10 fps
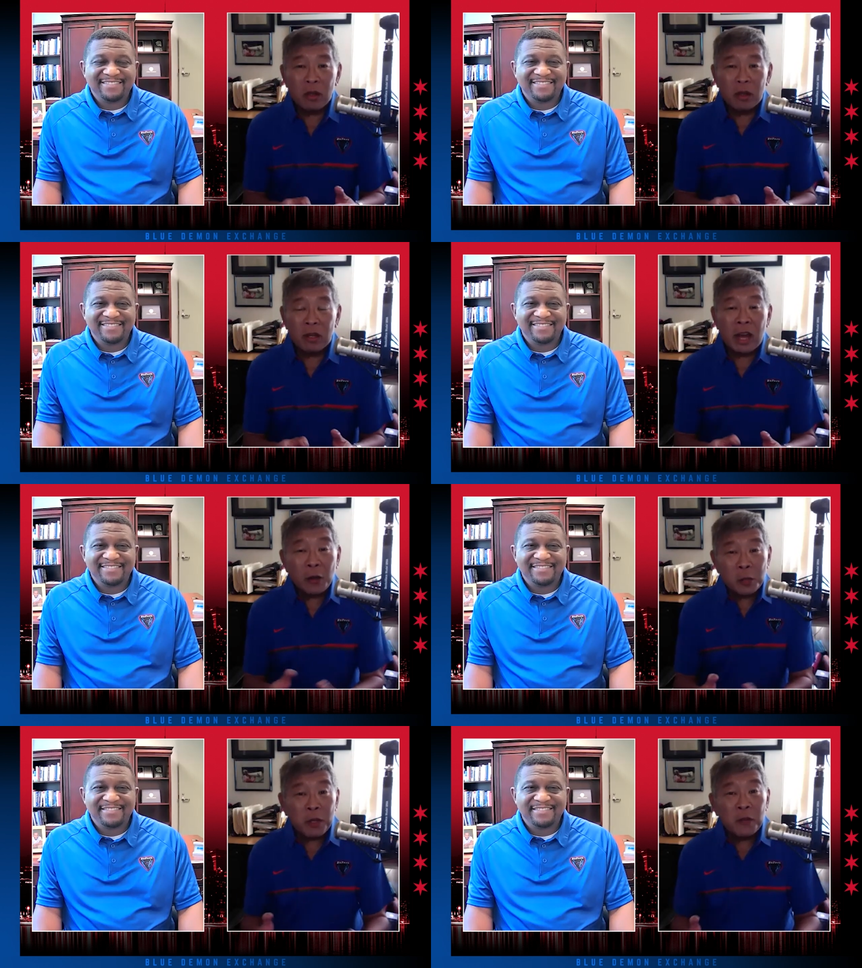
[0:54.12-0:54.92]
Speaker 1: And how's
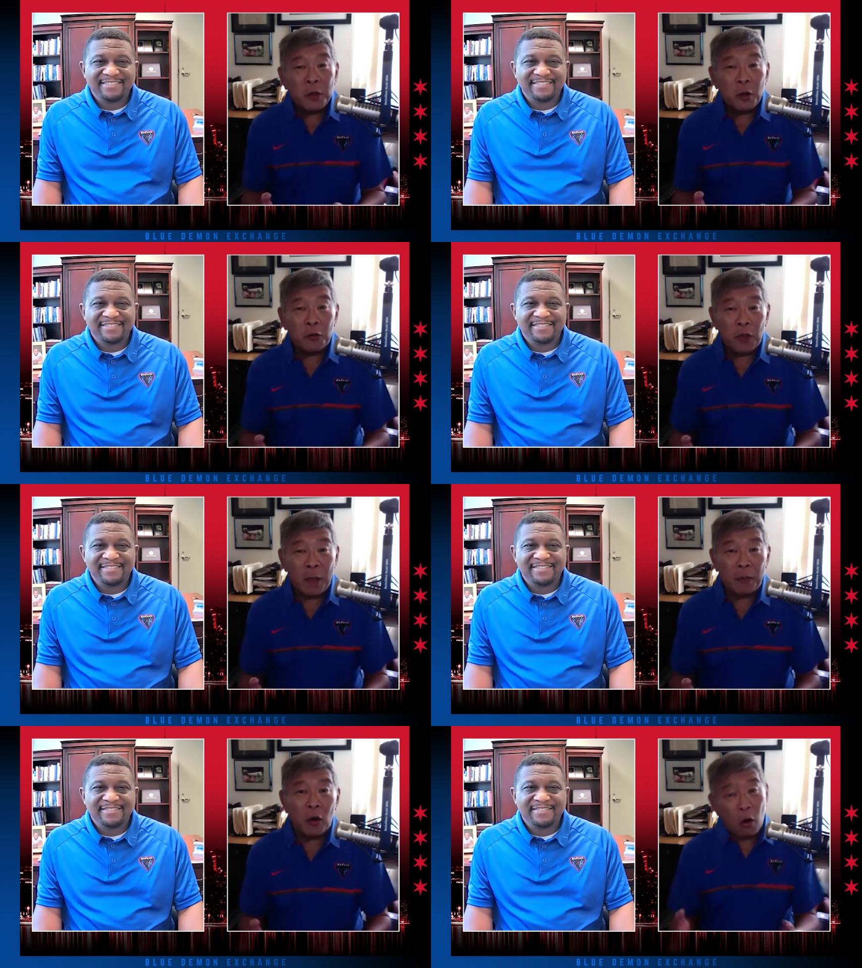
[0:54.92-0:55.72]
it been for your
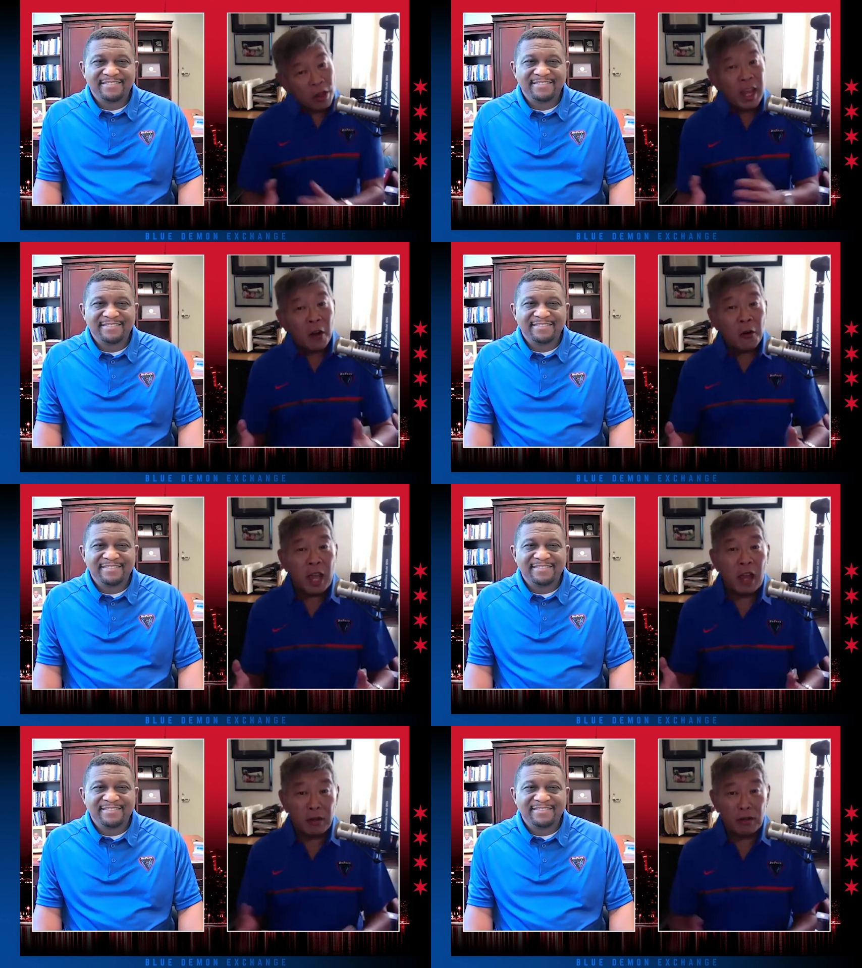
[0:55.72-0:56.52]
family? Or are they here
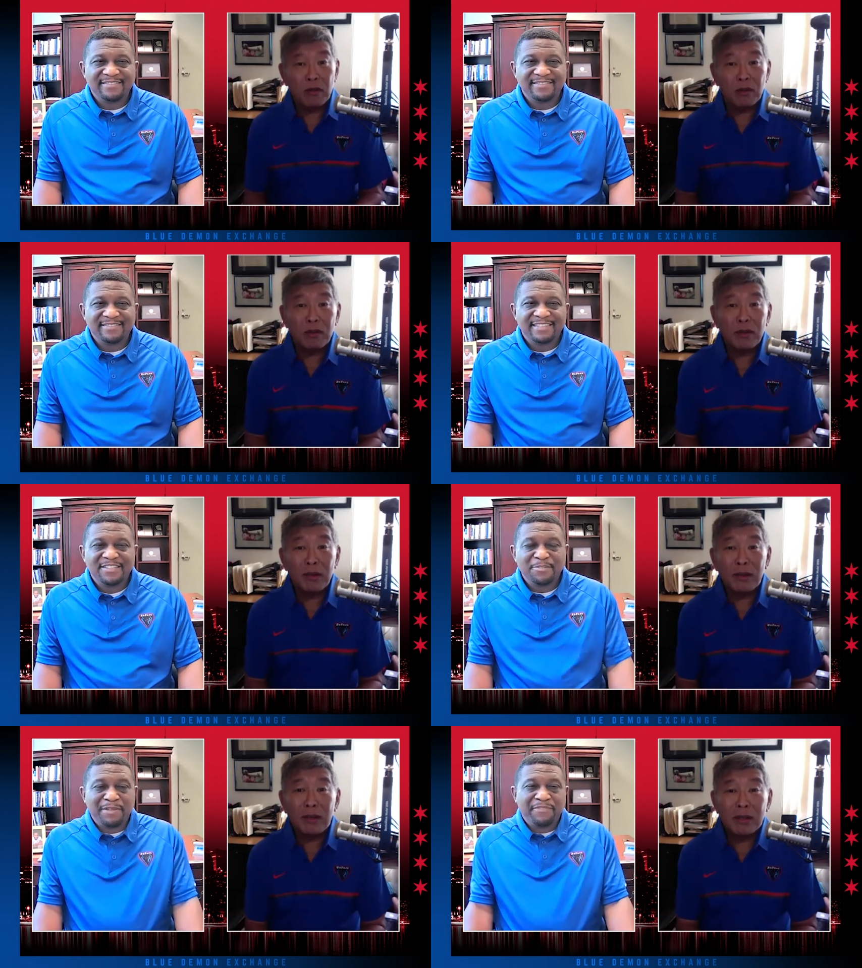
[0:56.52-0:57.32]
yet?
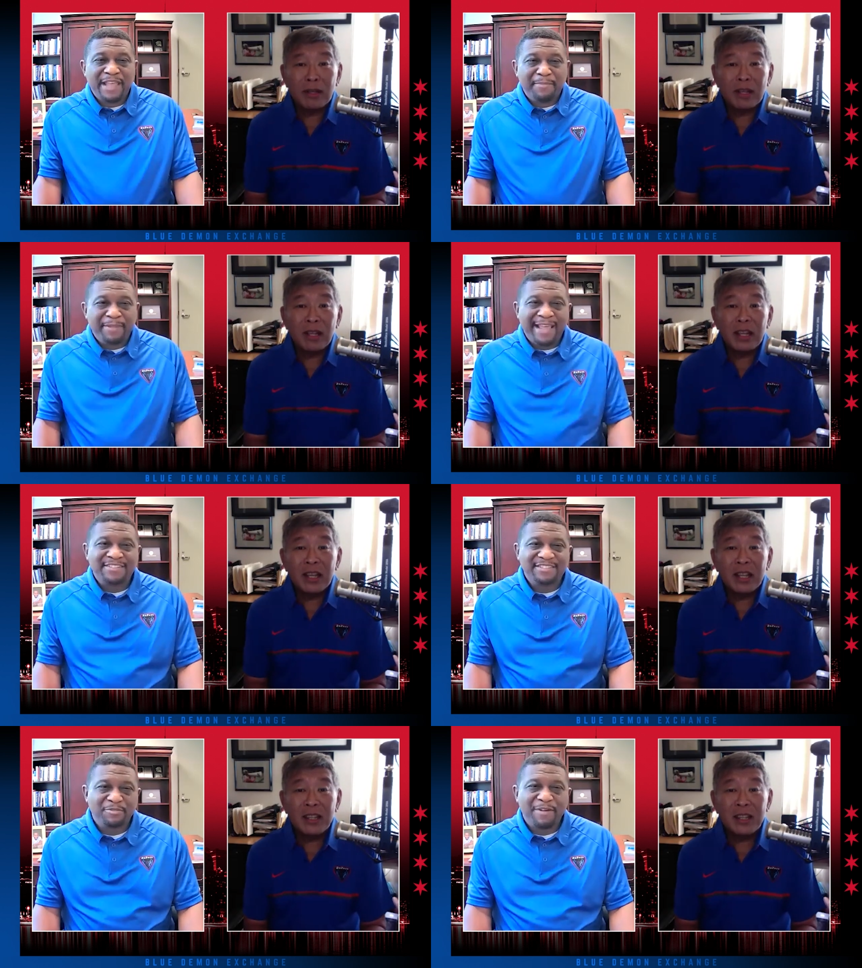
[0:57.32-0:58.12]
Speaker 2: So, my family
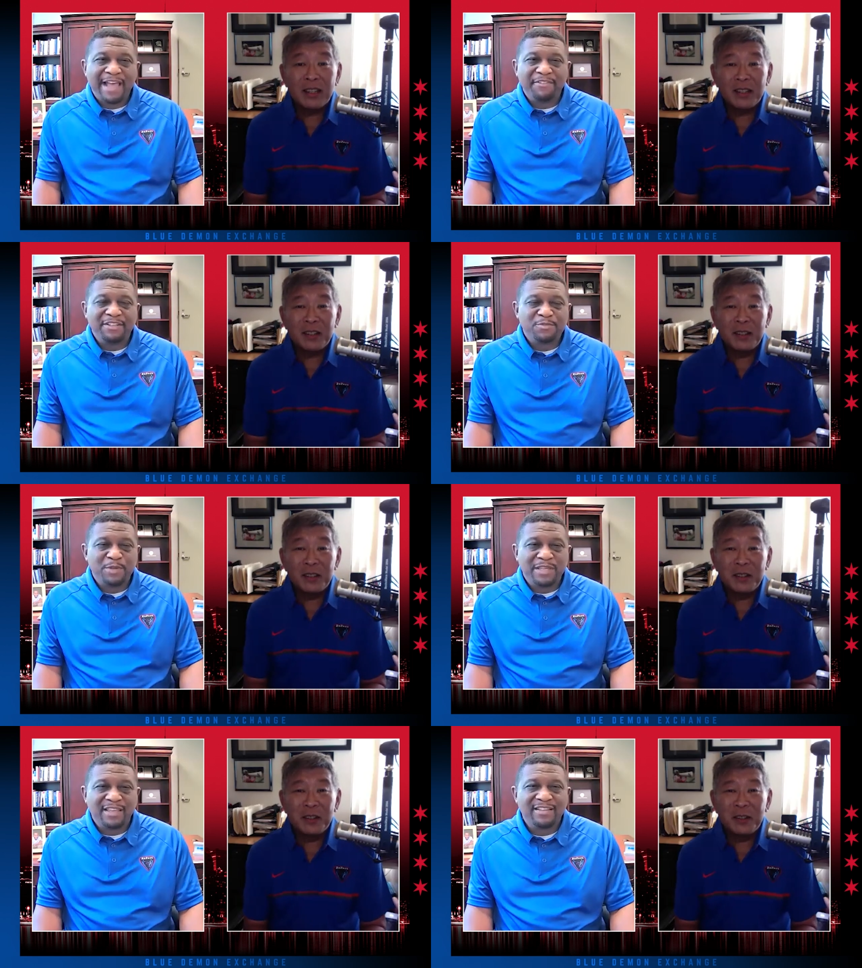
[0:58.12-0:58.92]
actually is arriving this
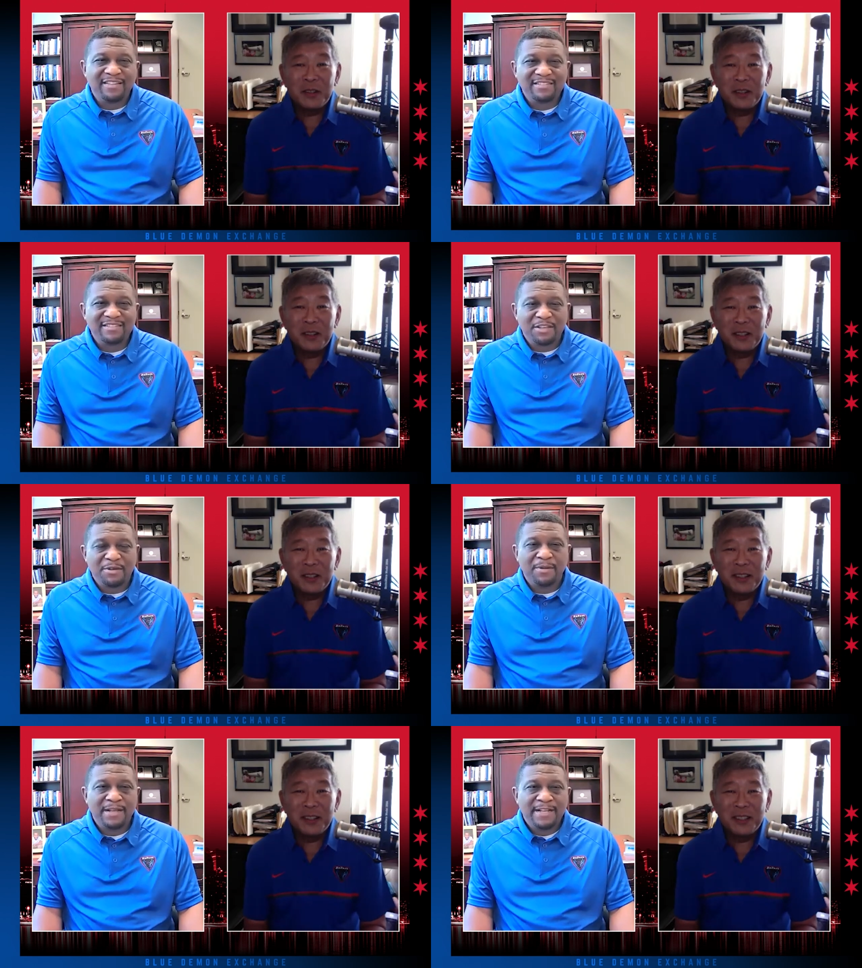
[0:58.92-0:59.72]
weekend.
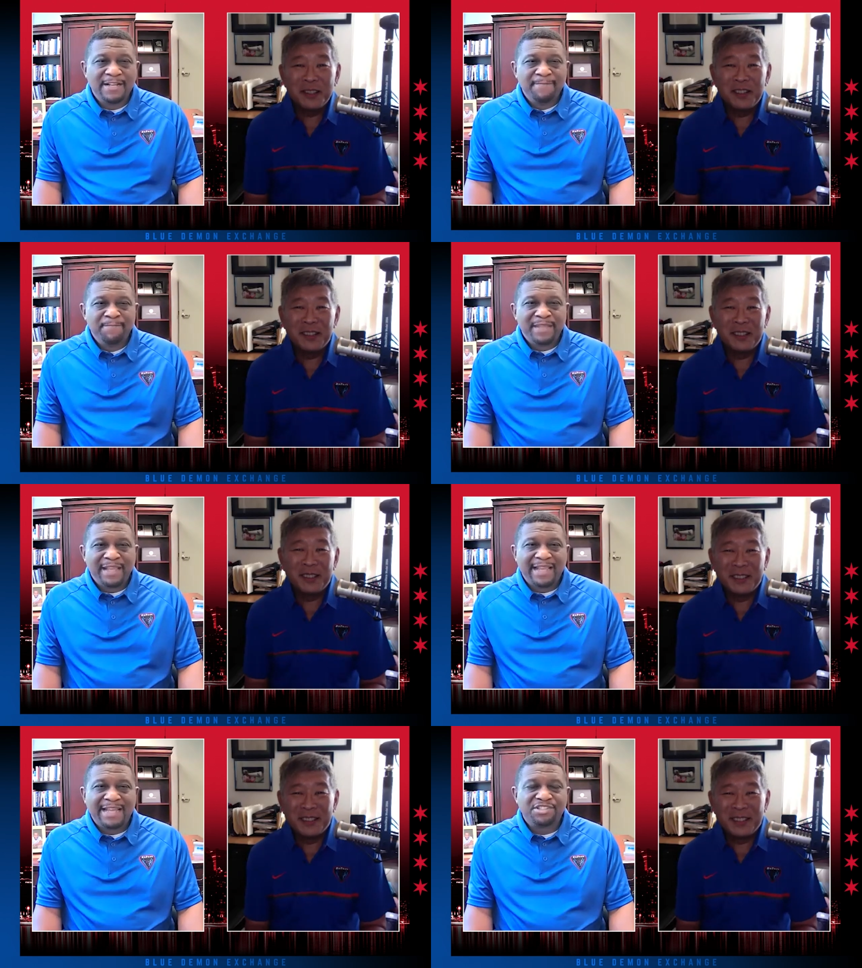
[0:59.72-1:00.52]
So, I
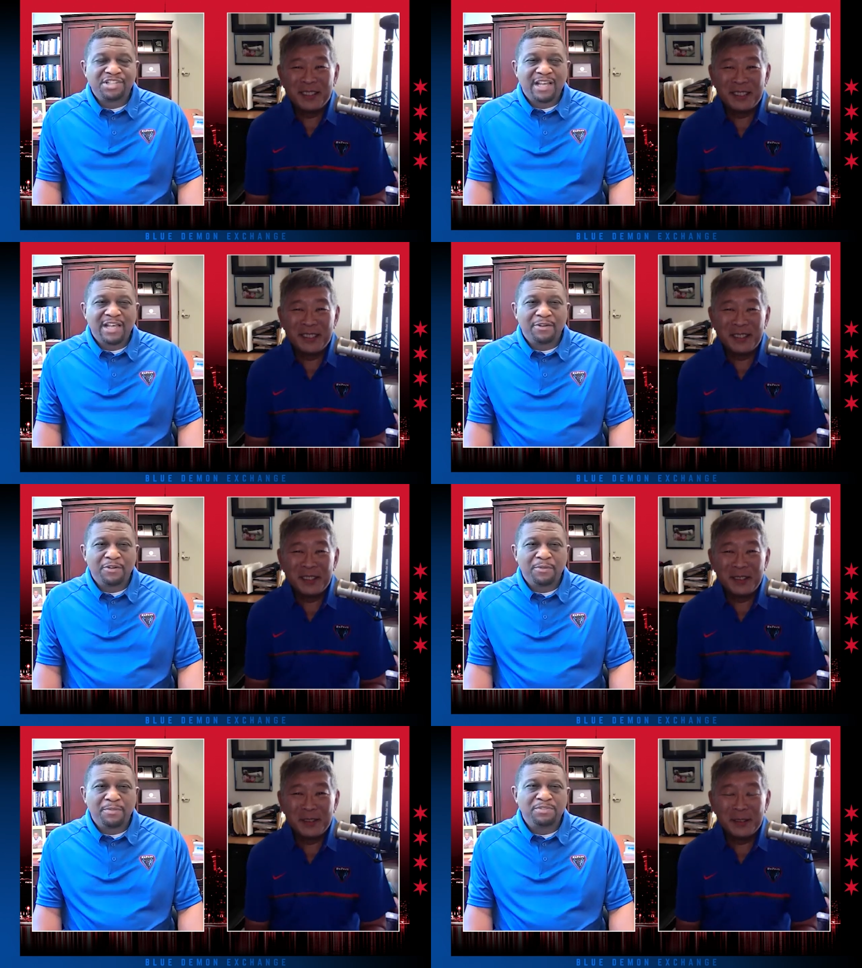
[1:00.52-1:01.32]
got to
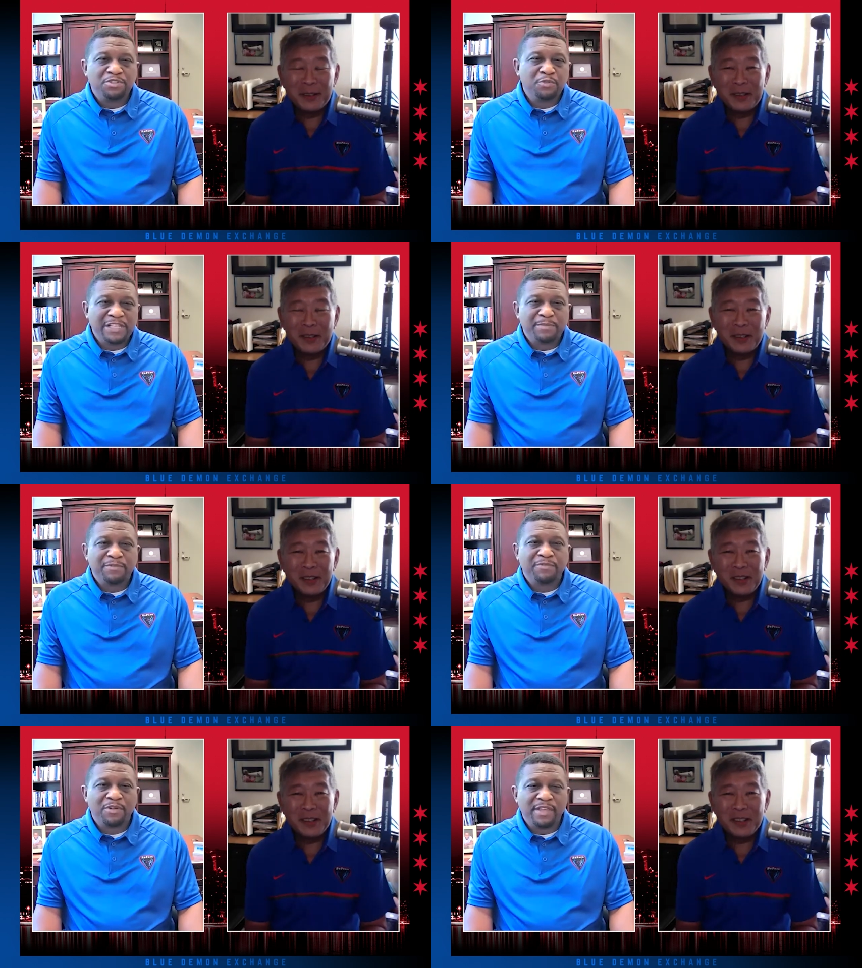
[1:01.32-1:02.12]
Chicago two weeks
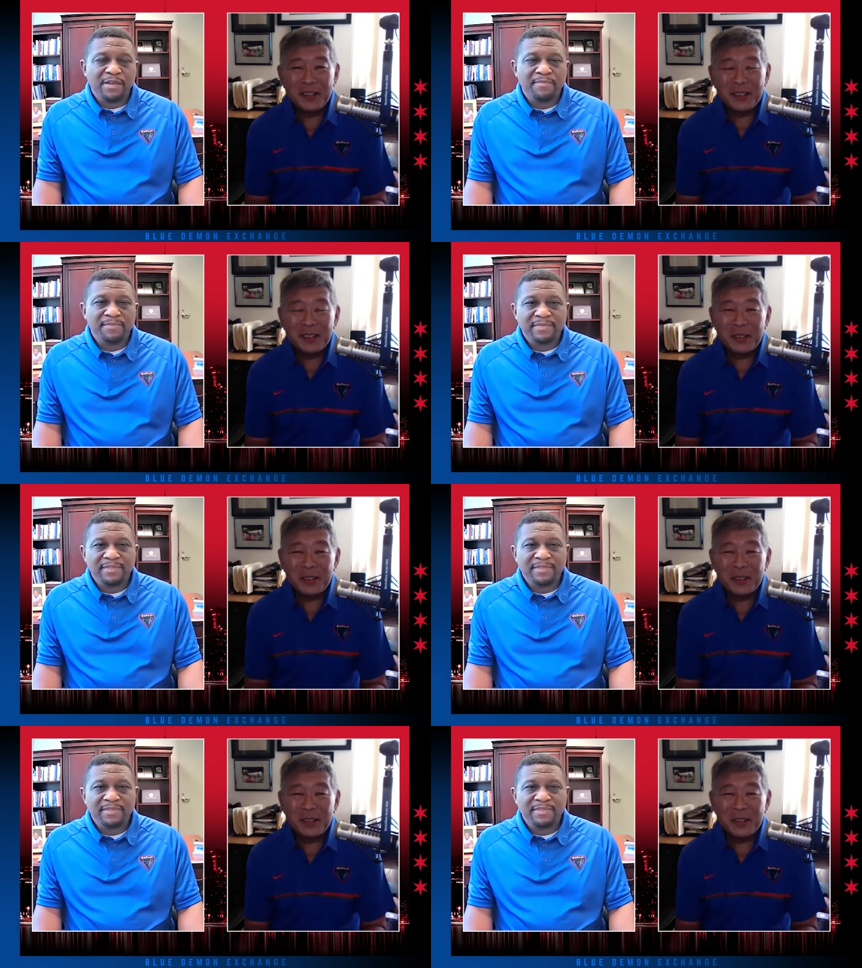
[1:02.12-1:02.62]
before them,